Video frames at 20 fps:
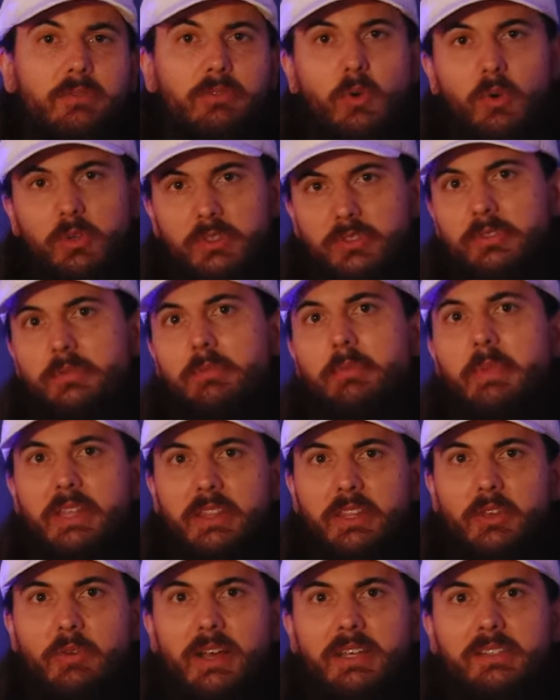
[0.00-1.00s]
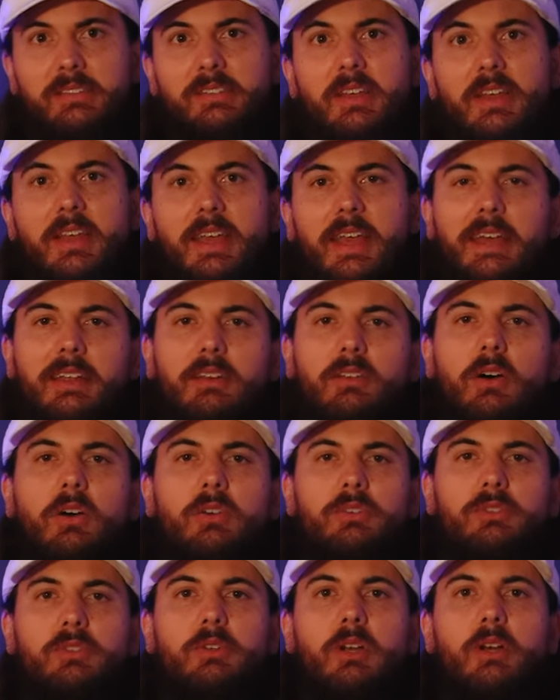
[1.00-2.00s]
of course, made in the US and
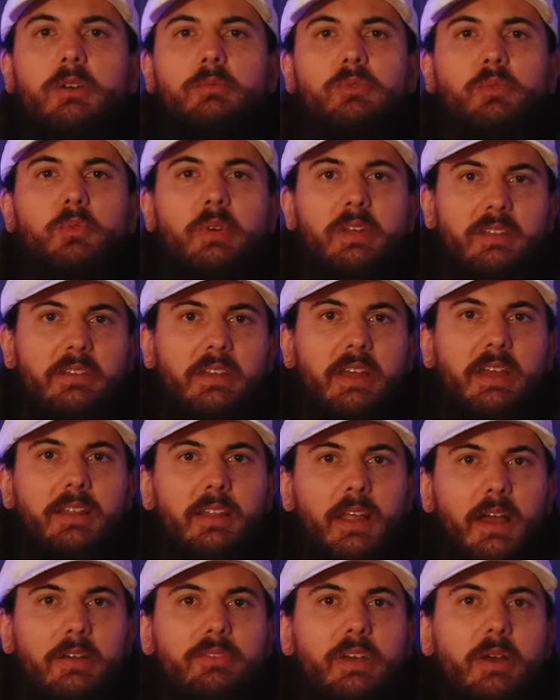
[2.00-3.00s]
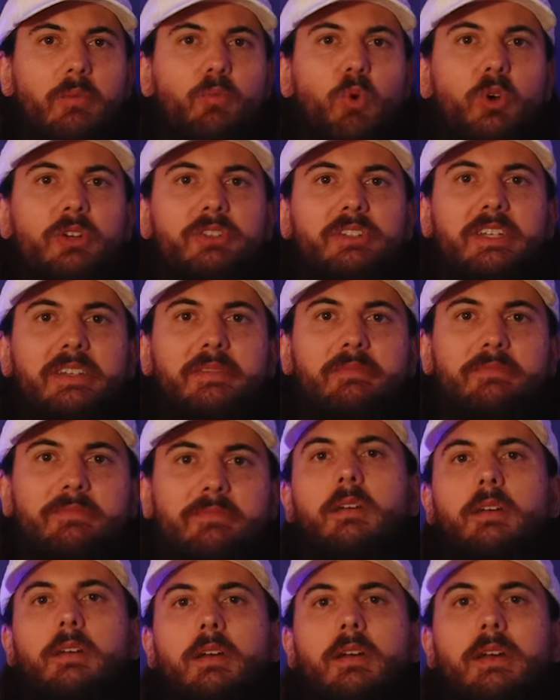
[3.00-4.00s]
also comes with a lifetime warranty.
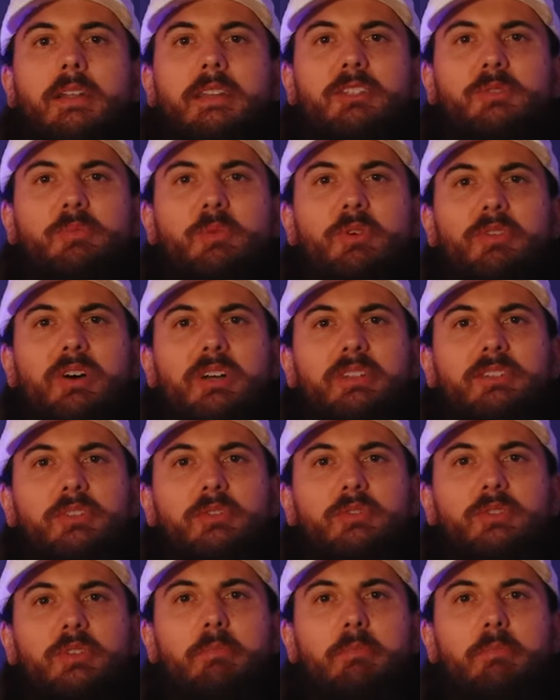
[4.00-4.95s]
All right, let's move on to